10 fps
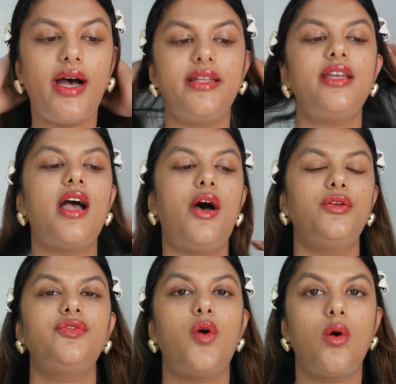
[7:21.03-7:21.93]
I think out
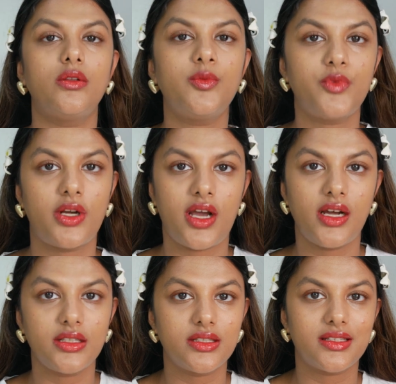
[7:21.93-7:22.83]
of all the
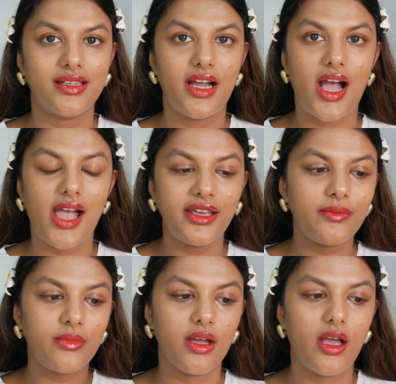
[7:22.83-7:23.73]
products,
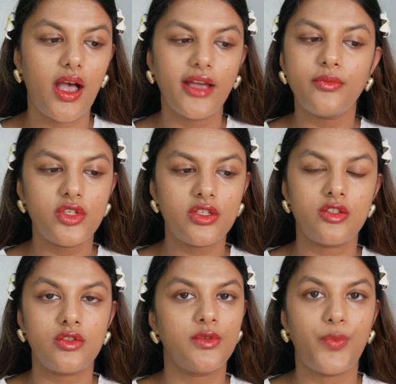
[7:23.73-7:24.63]
I'm just
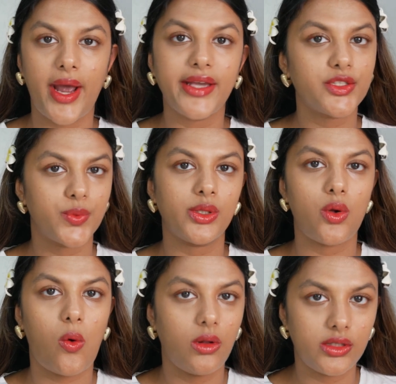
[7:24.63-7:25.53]
so surprised with
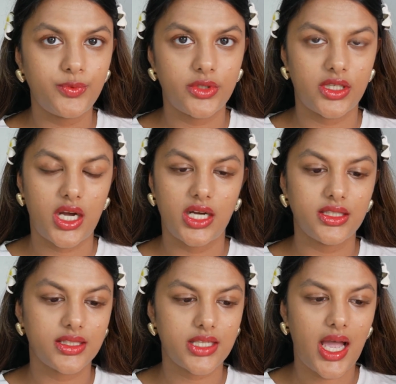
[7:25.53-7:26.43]
all the
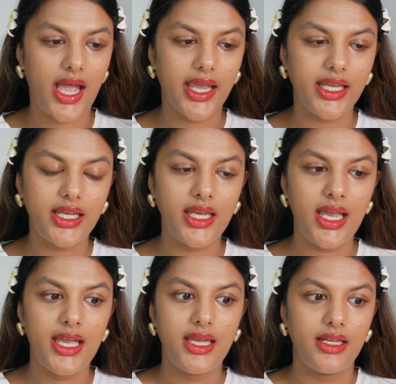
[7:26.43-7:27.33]
products. I
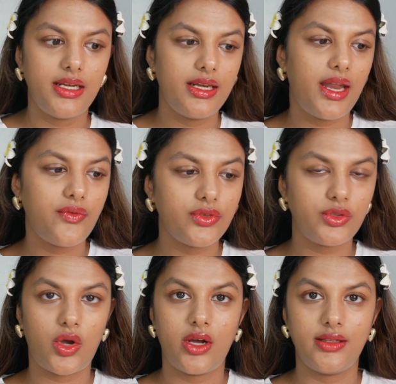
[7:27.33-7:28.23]
never
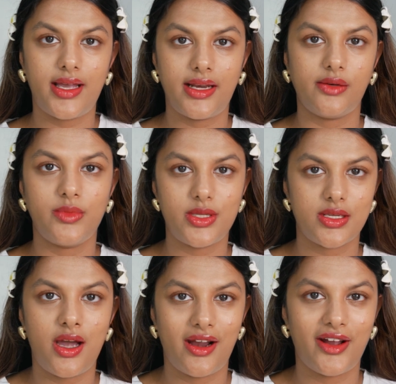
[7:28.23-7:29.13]
thought that a
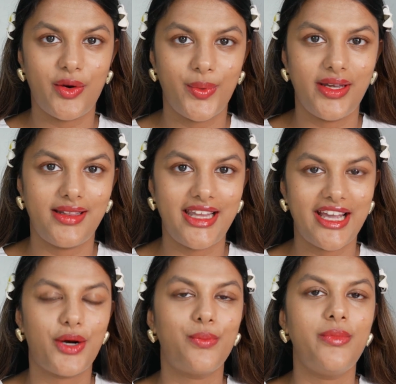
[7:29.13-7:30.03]
mascara with
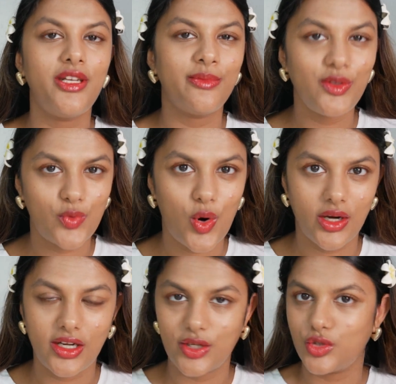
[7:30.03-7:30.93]
like a minimal
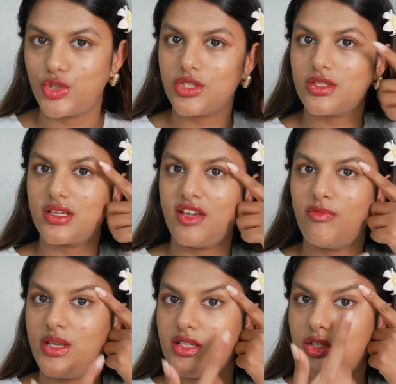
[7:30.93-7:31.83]
wand could just give
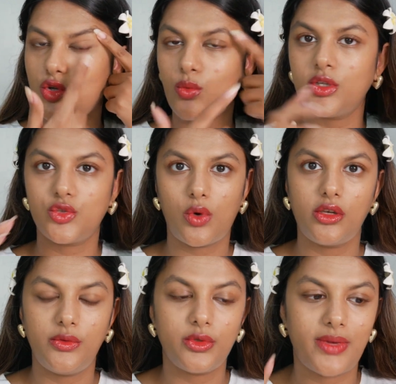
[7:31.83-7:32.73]
me so much
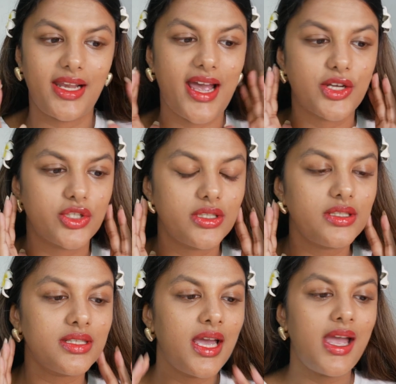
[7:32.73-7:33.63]
volume to my
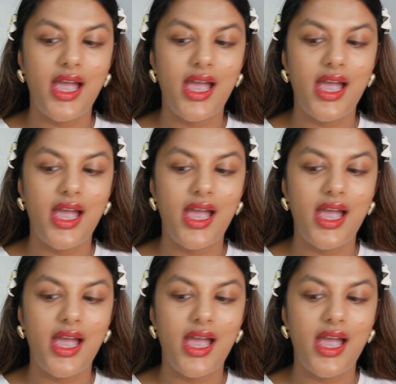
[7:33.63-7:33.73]
lashes.